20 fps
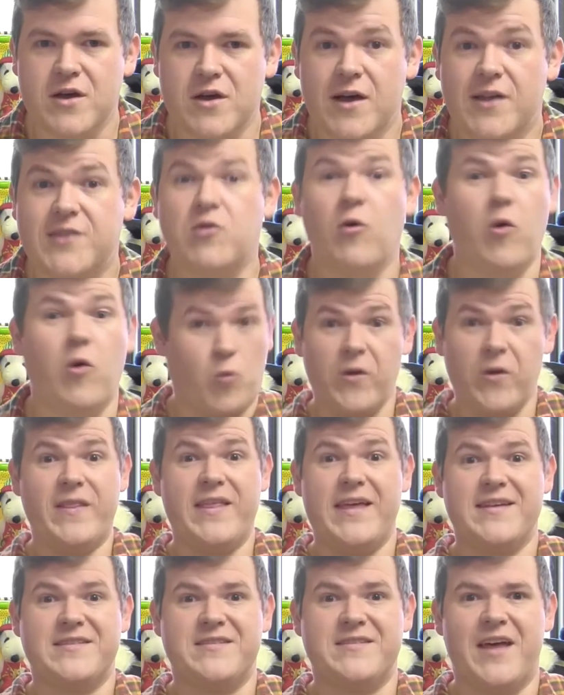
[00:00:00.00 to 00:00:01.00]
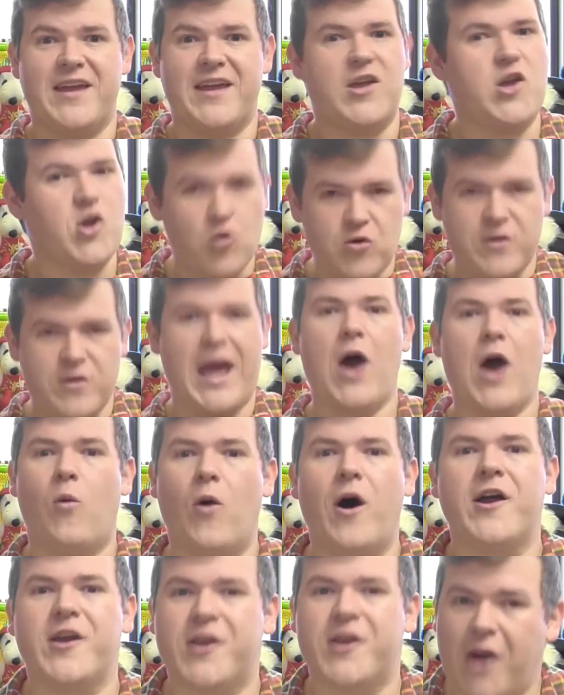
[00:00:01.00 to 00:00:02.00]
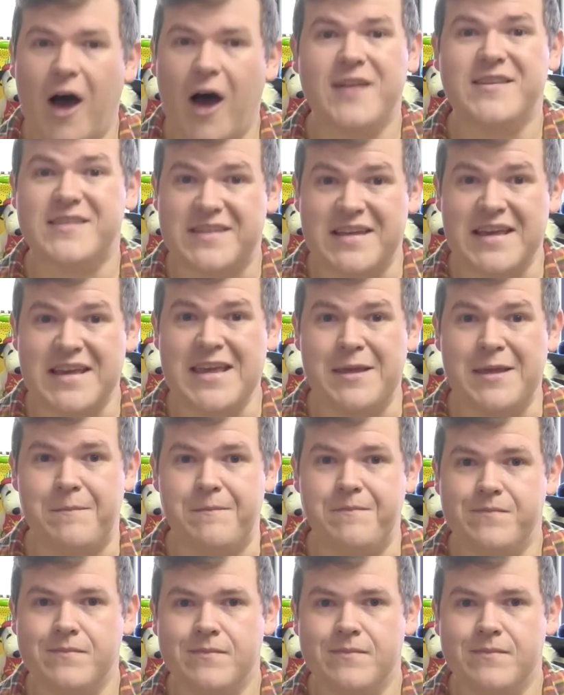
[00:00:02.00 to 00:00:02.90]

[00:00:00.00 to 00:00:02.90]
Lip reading: So it really is like you're now on God's team.